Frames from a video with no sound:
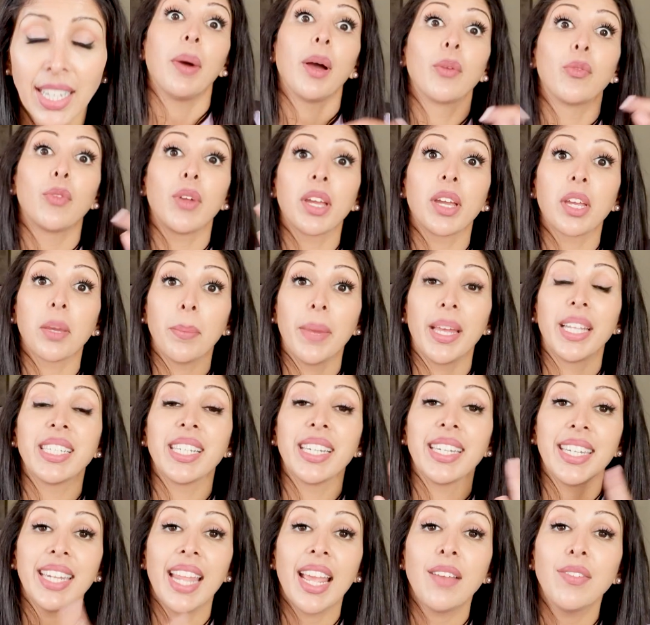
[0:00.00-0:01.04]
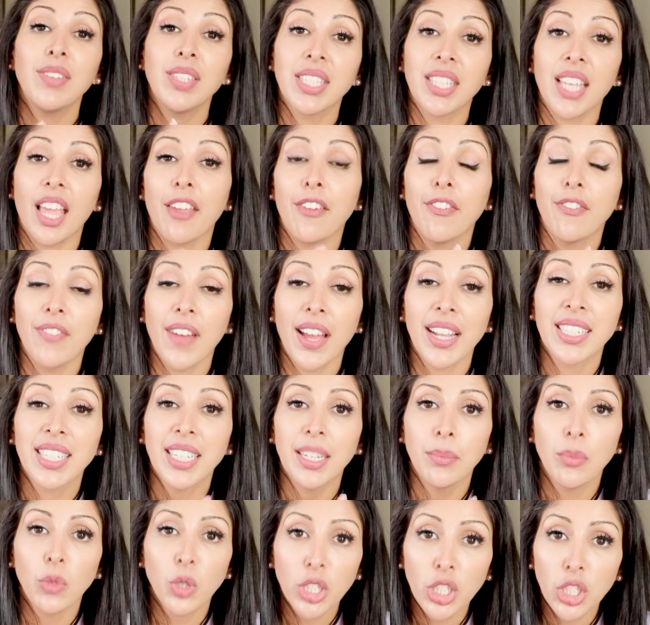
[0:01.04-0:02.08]
I would recommend a NAF safe
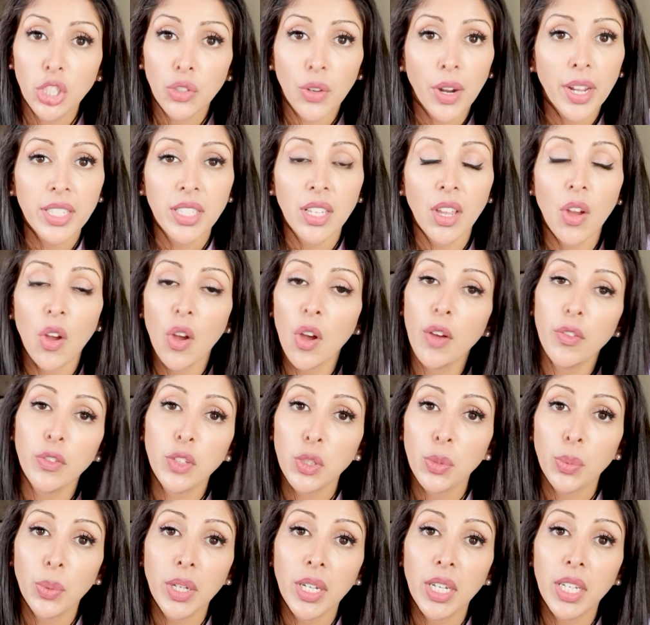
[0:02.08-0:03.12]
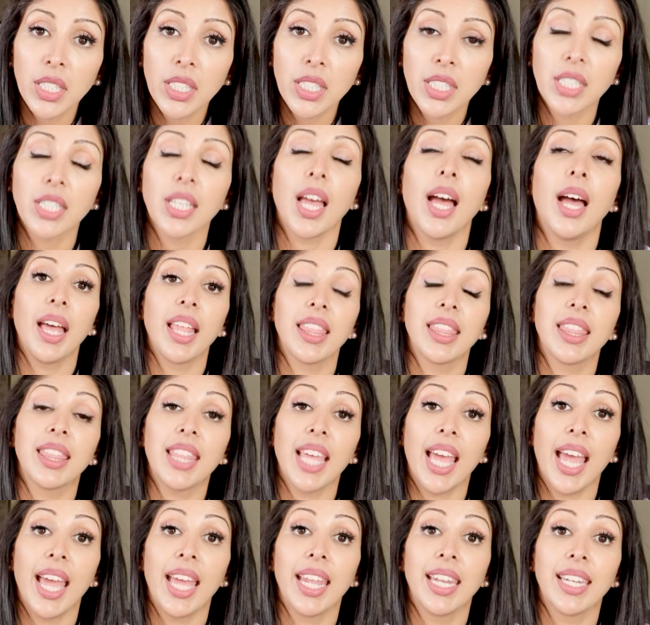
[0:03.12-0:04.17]
fatty moisturizer afterwards and
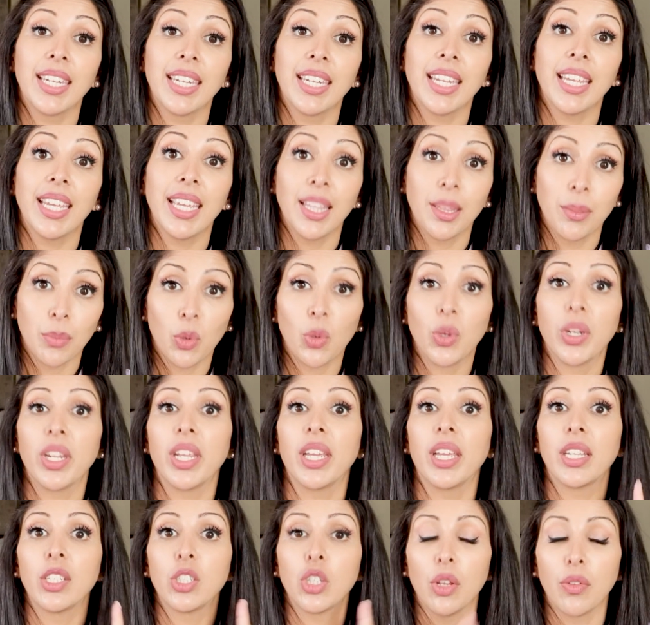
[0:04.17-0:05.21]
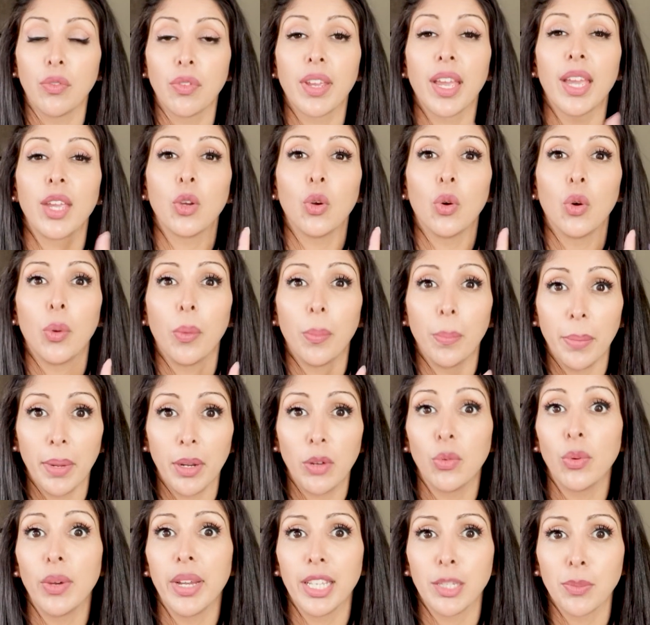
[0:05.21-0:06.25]
then in the morning don't forget your
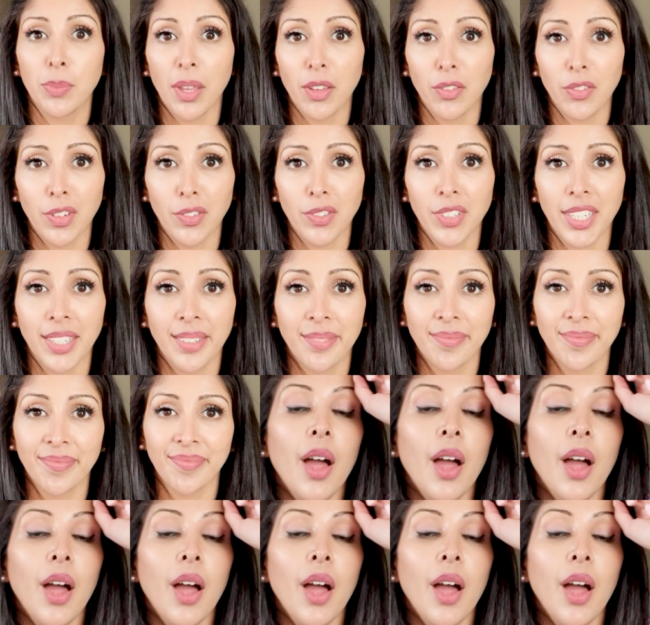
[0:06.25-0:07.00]
mineral SPF 50.